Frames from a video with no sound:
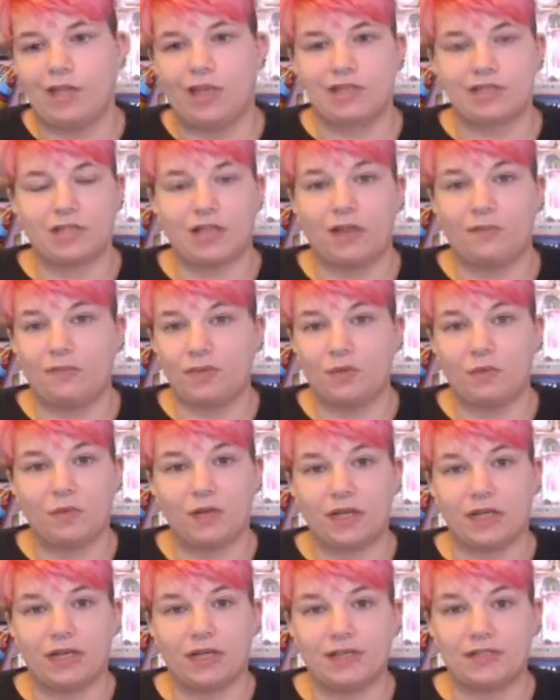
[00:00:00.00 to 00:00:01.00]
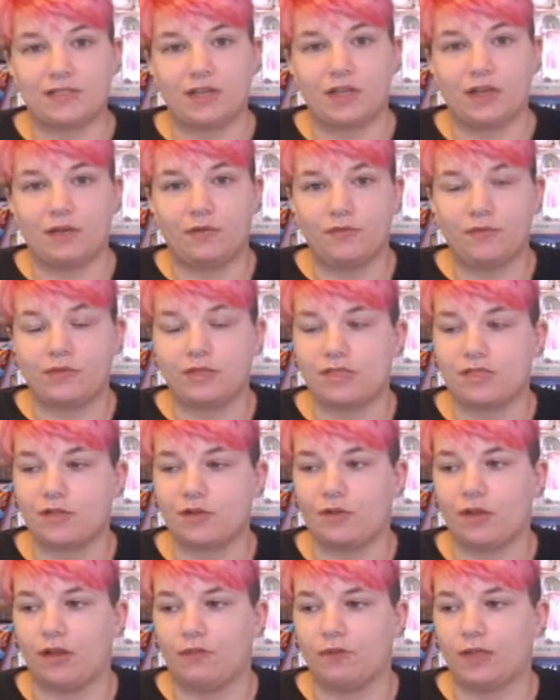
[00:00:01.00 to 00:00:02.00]
It's lovely when it is, though.
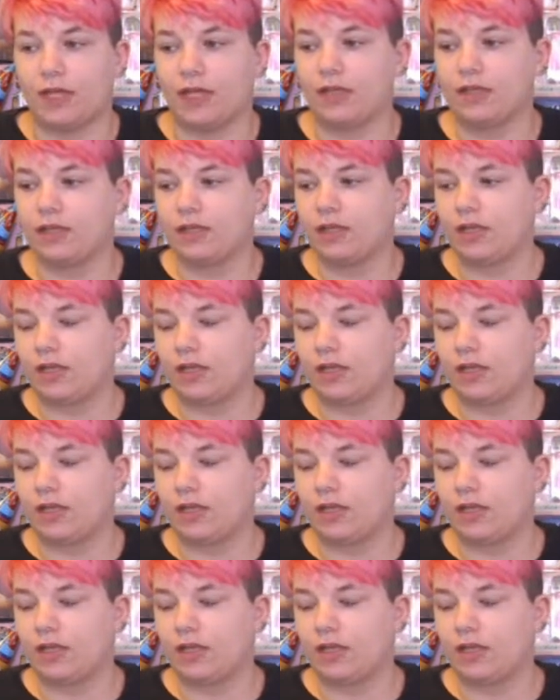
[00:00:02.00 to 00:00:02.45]
So lovely.